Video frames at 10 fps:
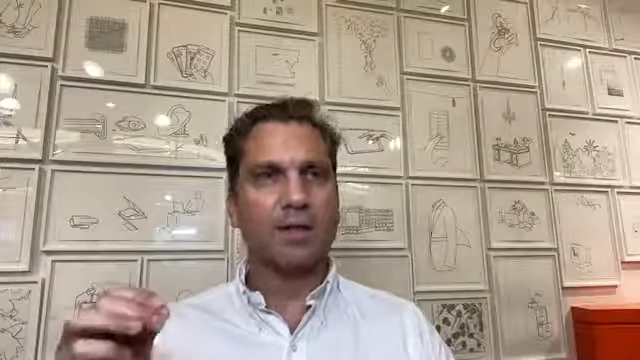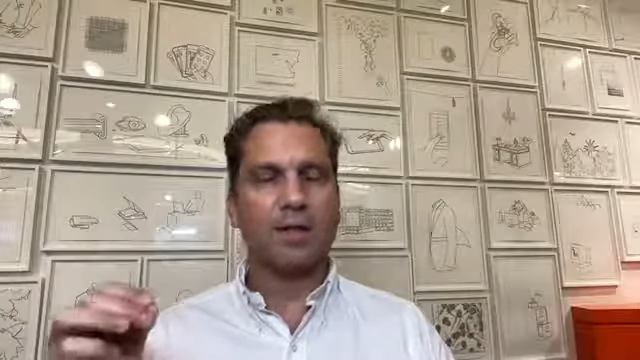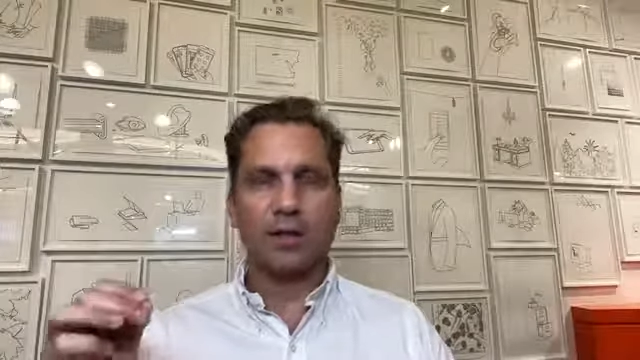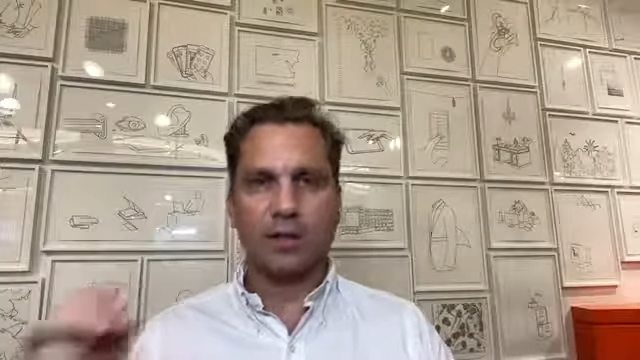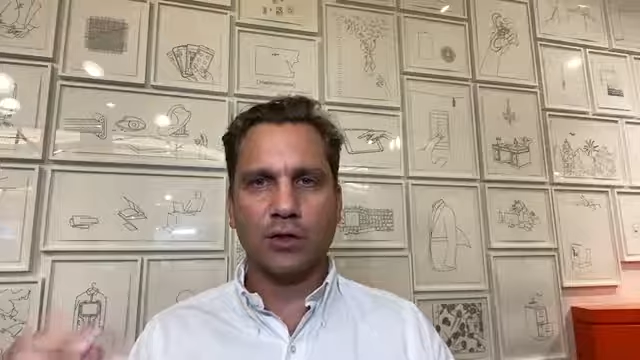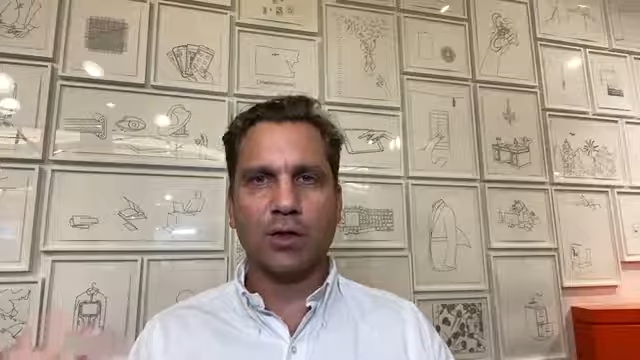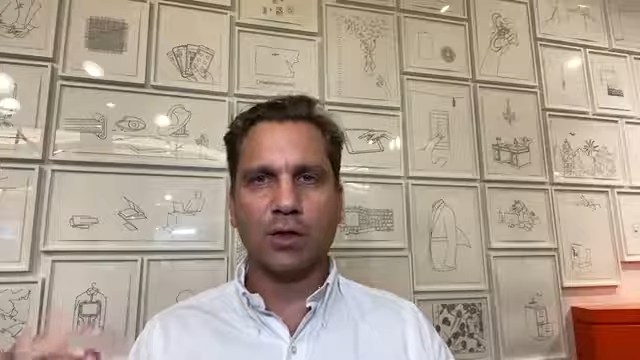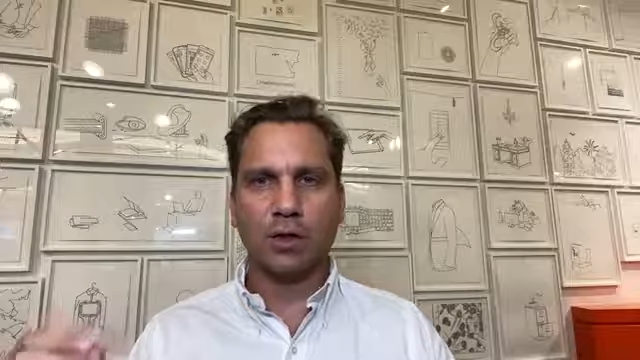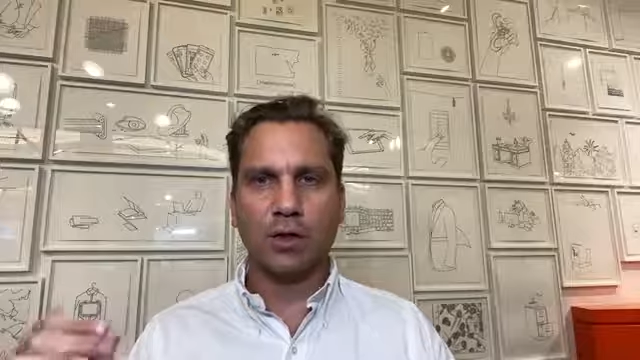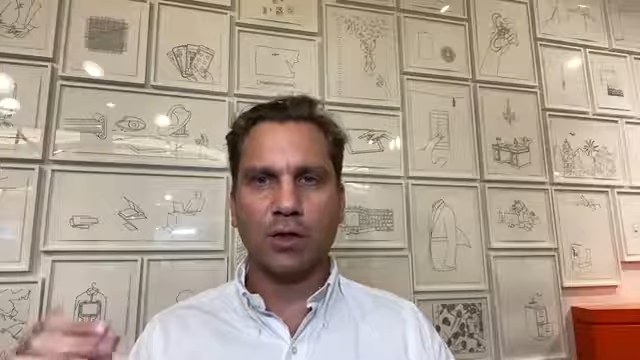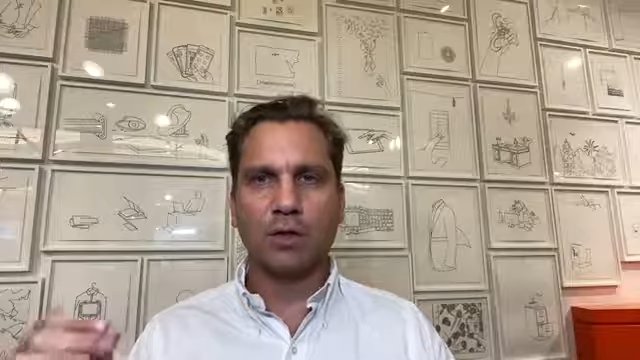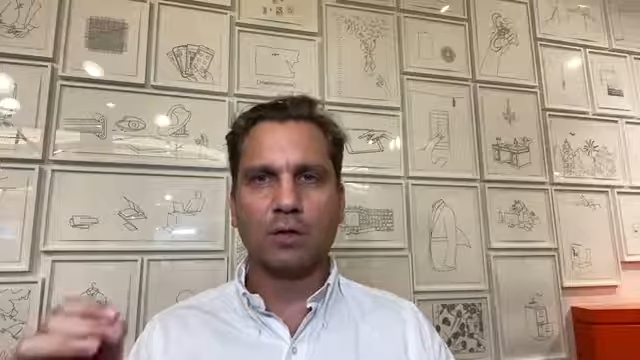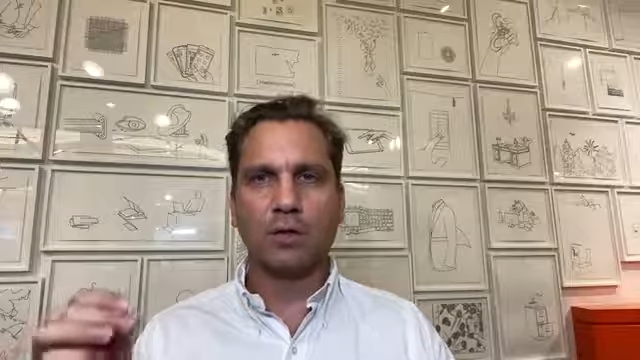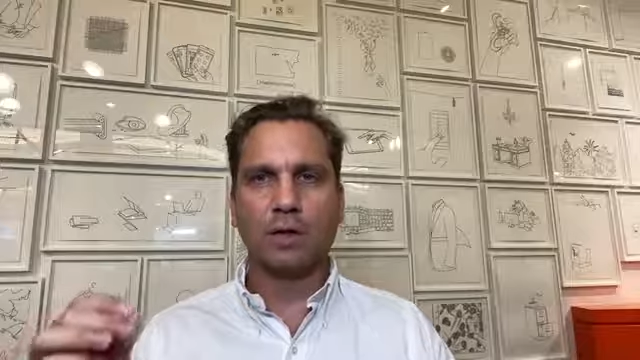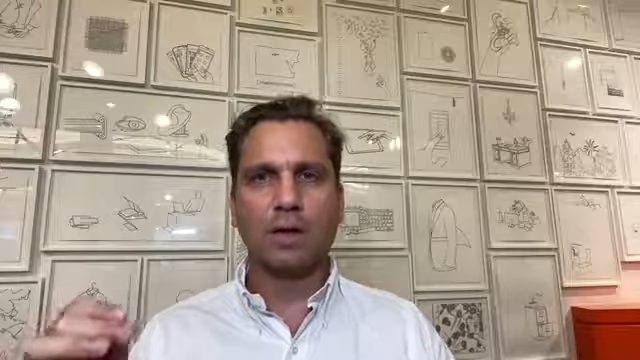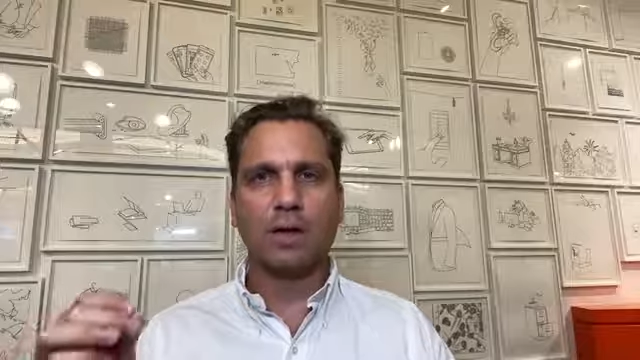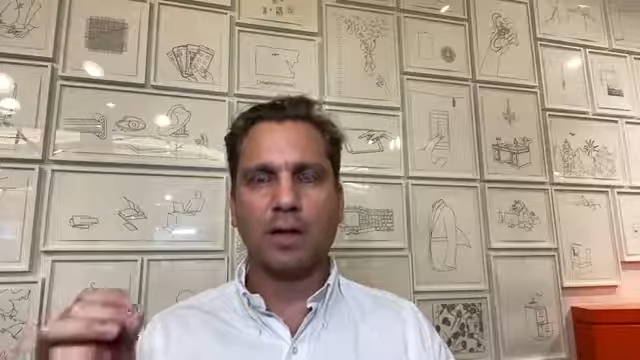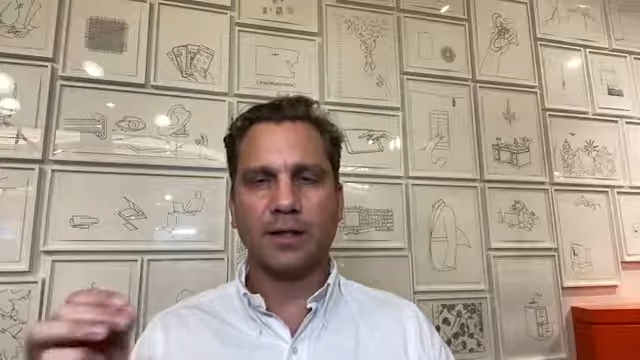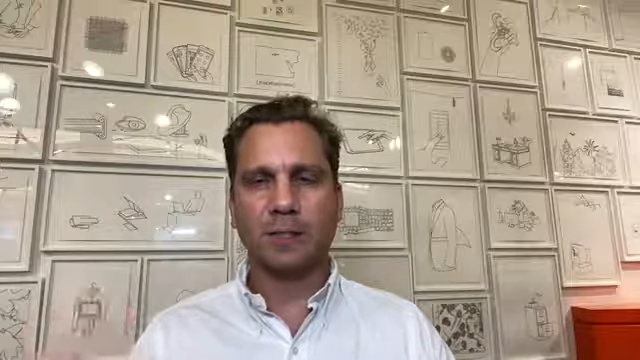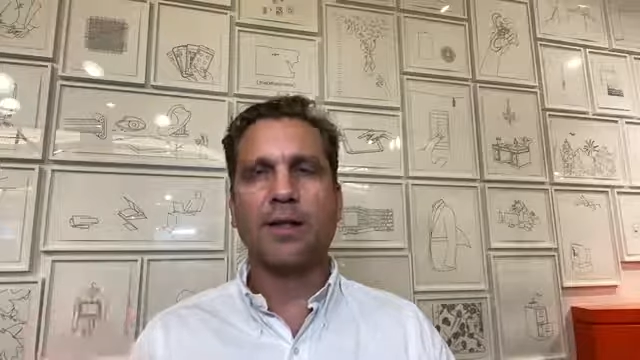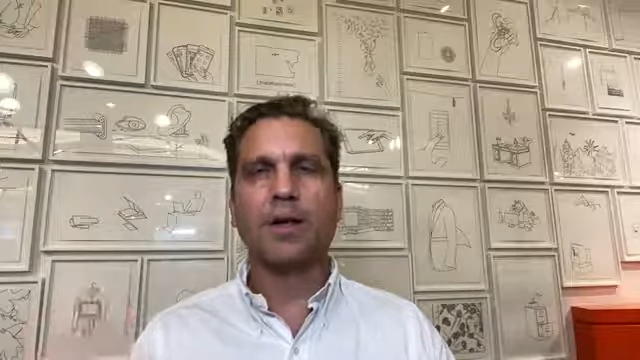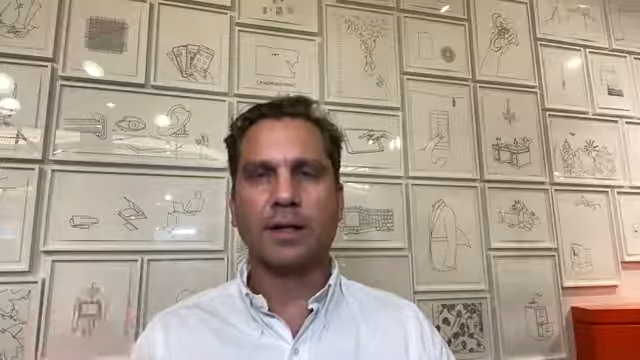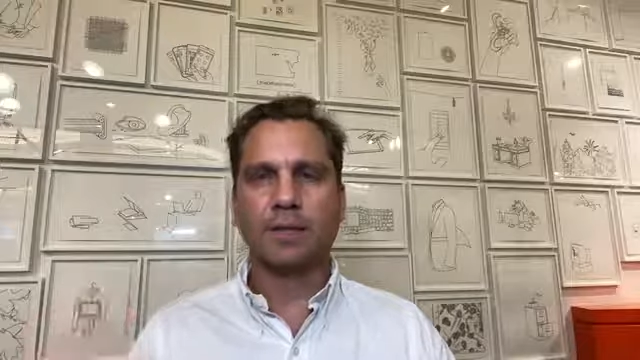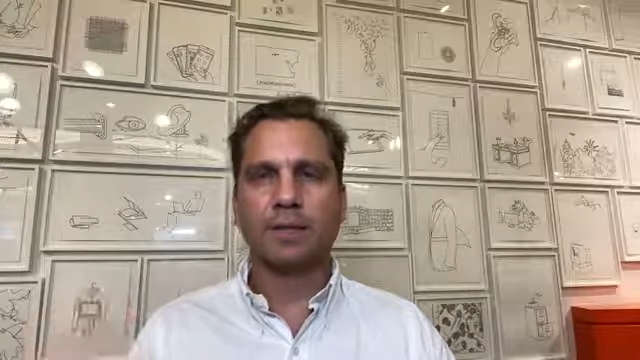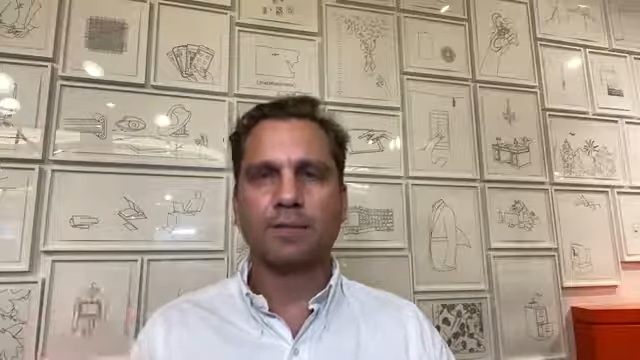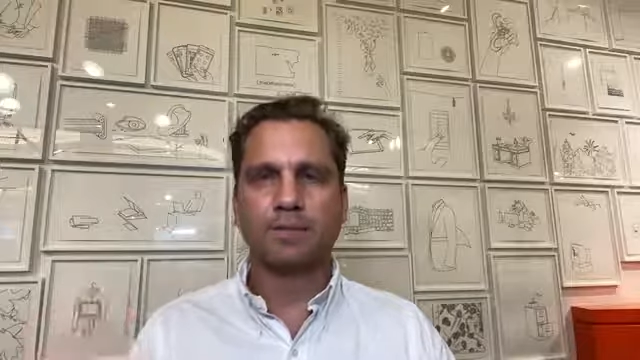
to the consumer experience.